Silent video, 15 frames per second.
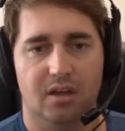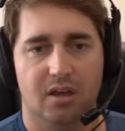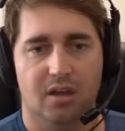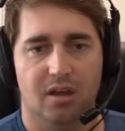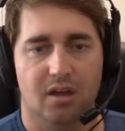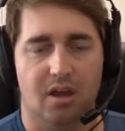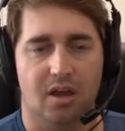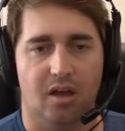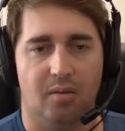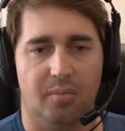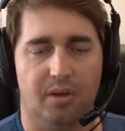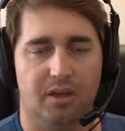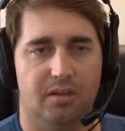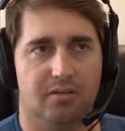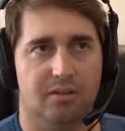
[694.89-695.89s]

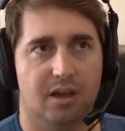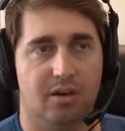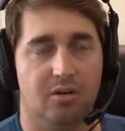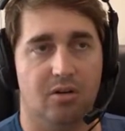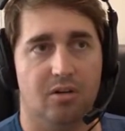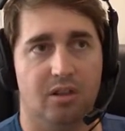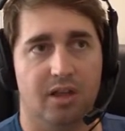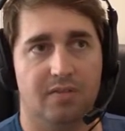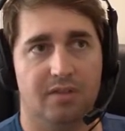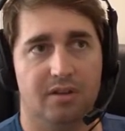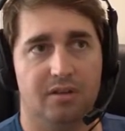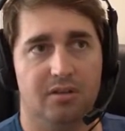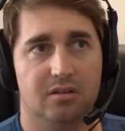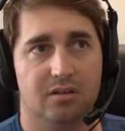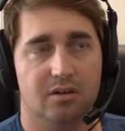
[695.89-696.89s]
But Town Hall
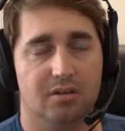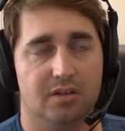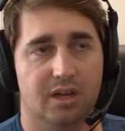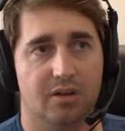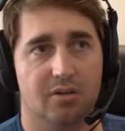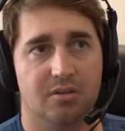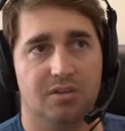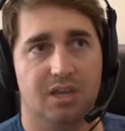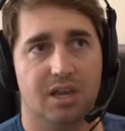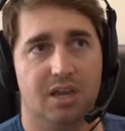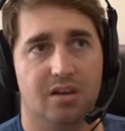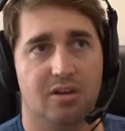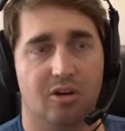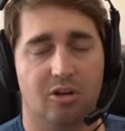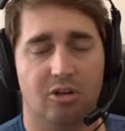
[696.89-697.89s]
11 or Town Hall 10
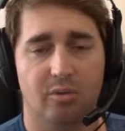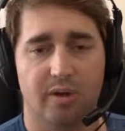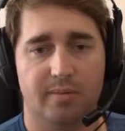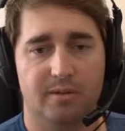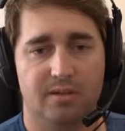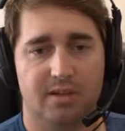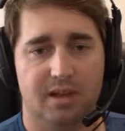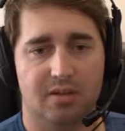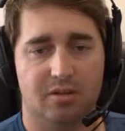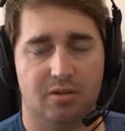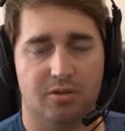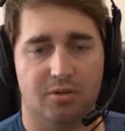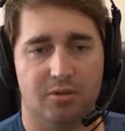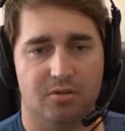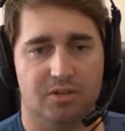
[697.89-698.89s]
all the way up to Town Hall
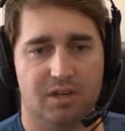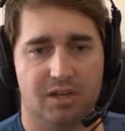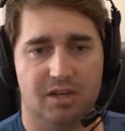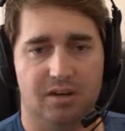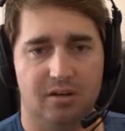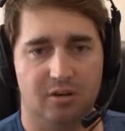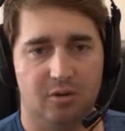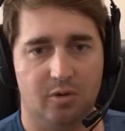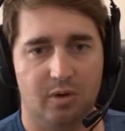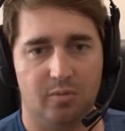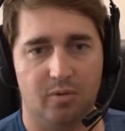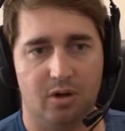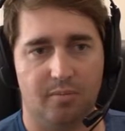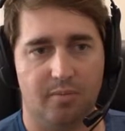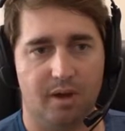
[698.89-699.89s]
13, Queen
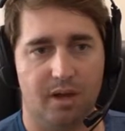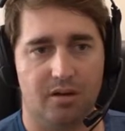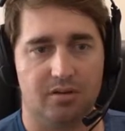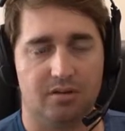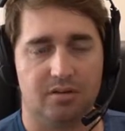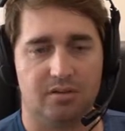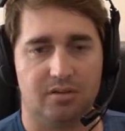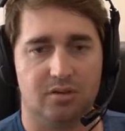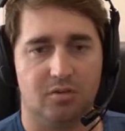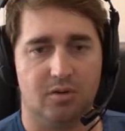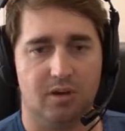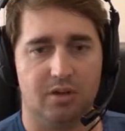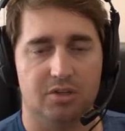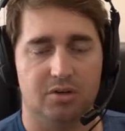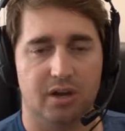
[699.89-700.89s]
Walk Miners is a
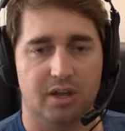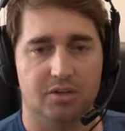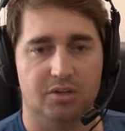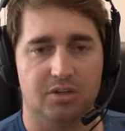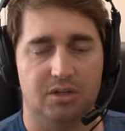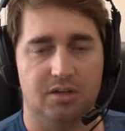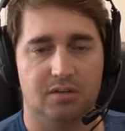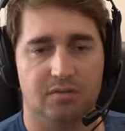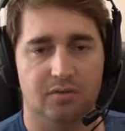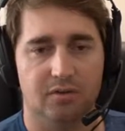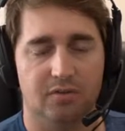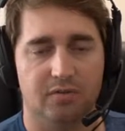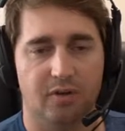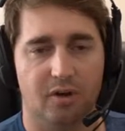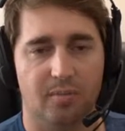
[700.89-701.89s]
great strategy for
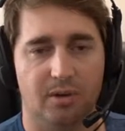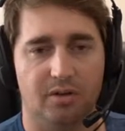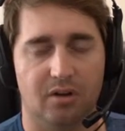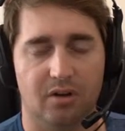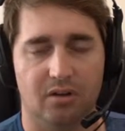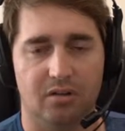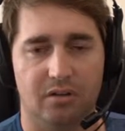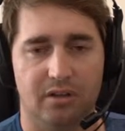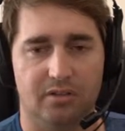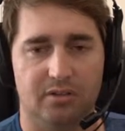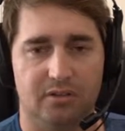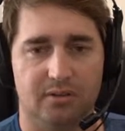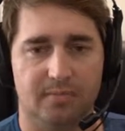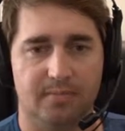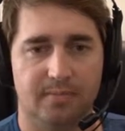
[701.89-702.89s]
farming dark elixir.